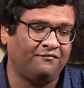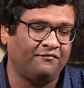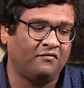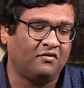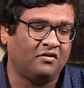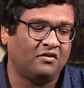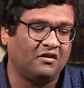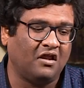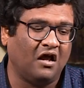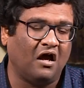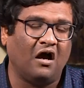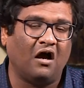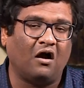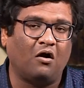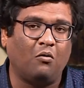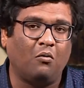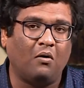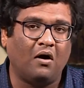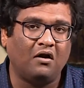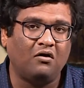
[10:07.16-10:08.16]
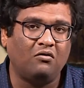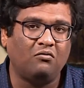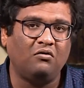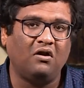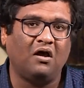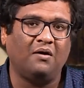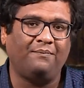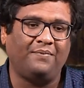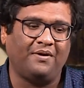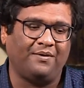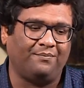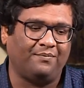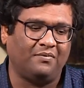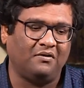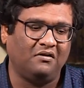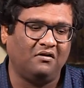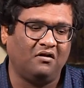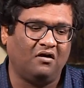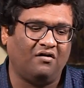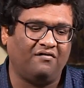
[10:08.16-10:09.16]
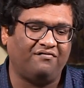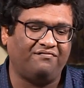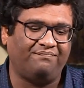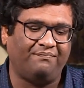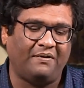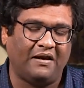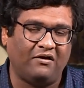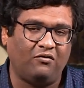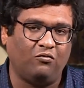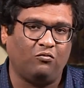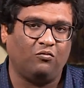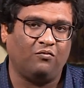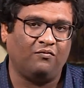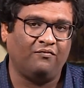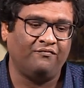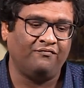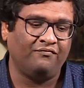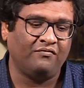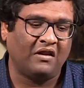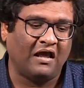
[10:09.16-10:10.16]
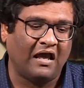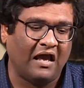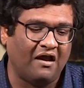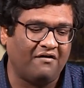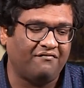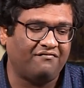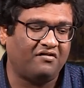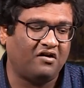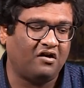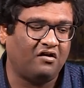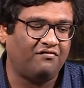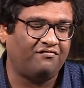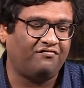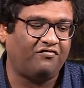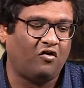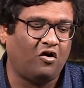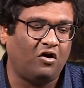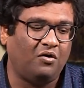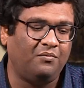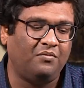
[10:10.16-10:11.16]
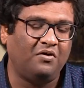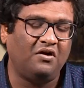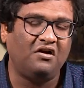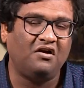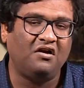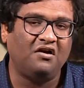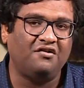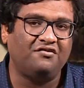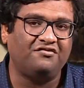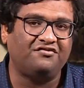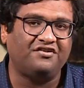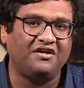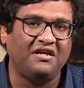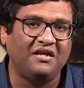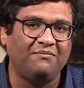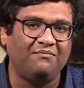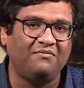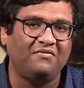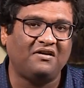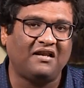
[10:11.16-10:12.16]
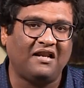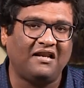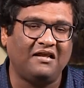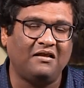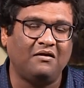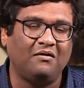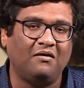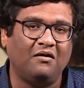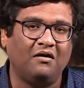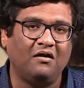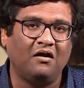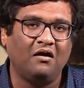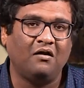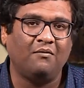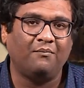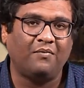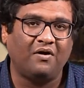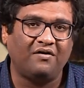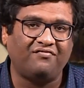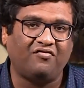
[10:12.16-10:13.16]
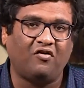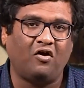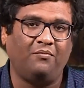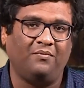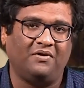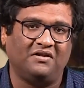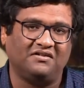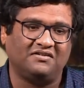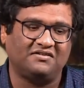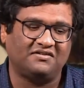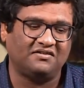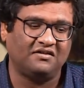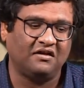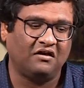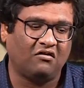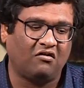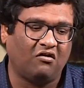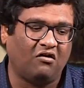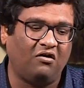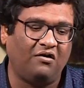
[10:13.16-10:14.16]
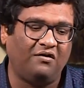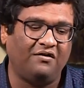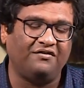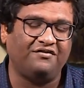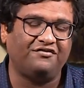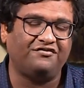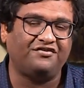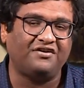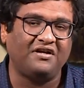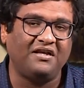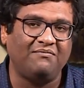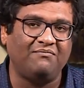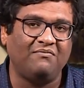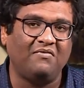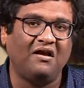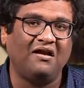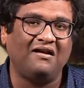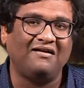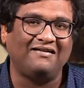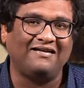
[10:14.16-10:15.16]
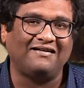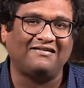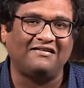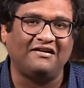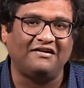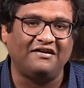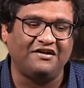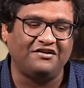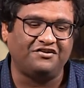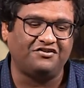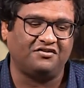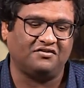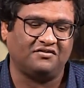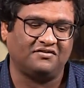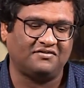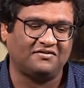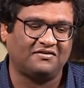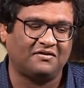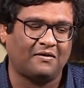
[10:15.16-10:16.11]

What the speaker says: The Aguaruna people of Peru have formal dream telling performance called dream declarations.